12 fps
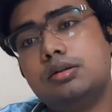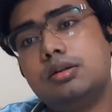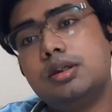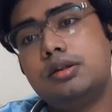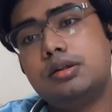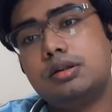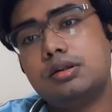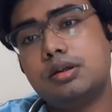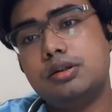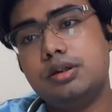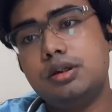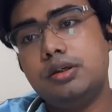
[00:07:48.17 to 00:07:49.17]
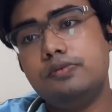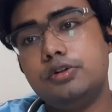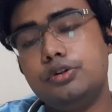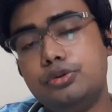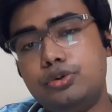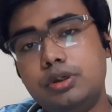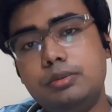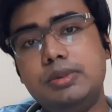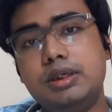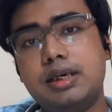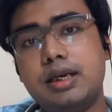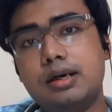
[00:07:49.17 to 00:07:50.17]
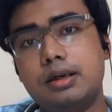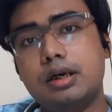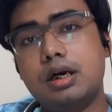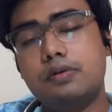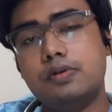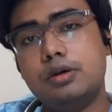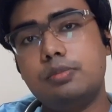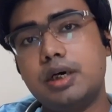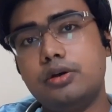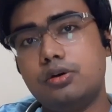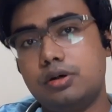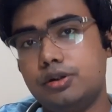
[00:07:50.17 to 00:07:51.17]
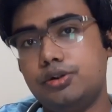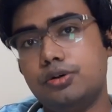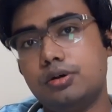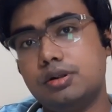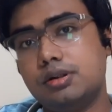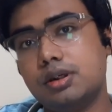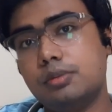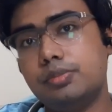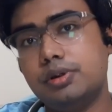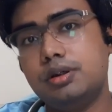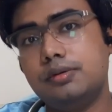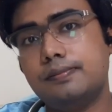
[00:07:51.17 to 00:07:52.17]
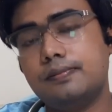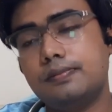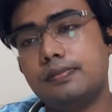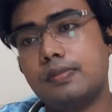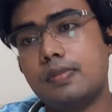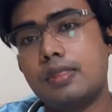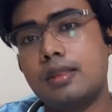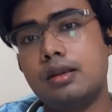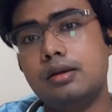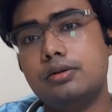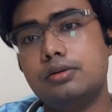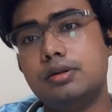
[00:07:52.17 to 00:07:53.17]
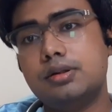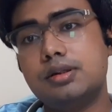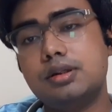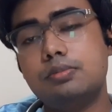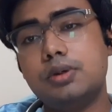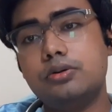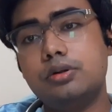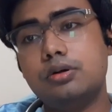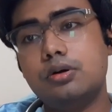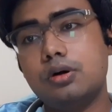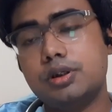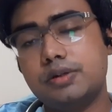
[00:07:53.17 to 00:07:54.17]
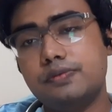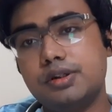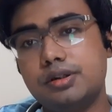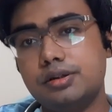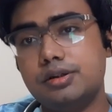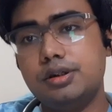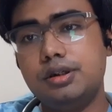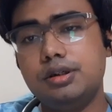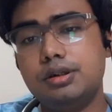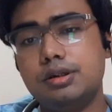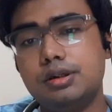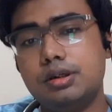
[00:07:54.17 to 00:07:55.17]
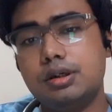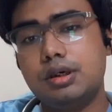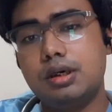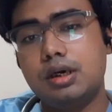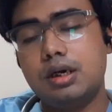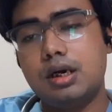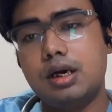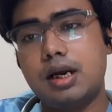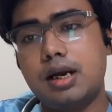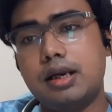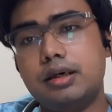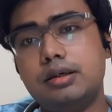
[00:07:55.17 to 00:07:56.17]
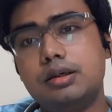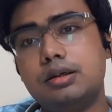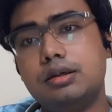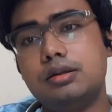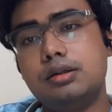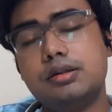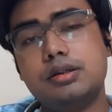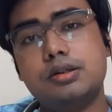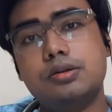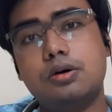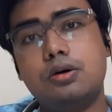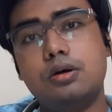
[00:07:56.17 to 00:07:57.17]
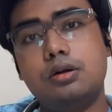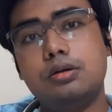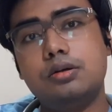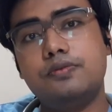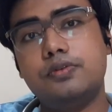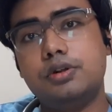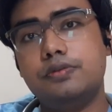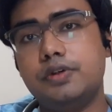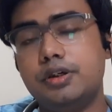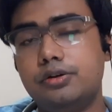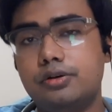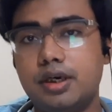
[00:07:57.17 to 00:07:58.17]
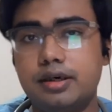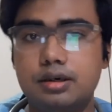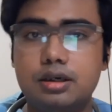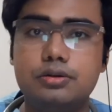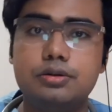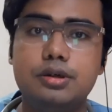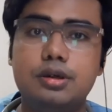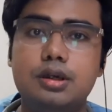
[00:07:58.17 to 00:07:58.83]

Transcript: This surgery will usually be covered by your insurance company. This is about the cost of the surgery, and this is all for the video right now.